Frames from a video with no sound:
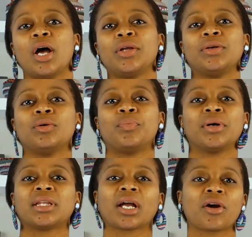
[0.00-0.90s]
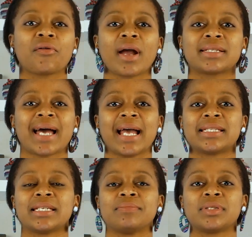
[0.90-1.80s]
You put the correct
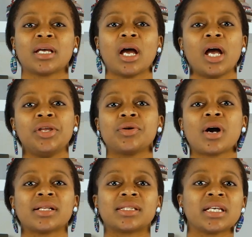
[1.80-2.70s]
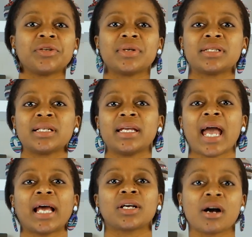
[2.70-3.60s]
items, you
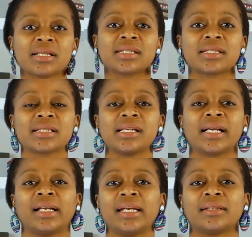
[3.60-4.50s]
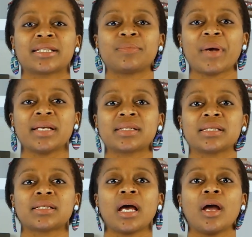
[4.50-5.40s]
continuously and constantly clean the spaces,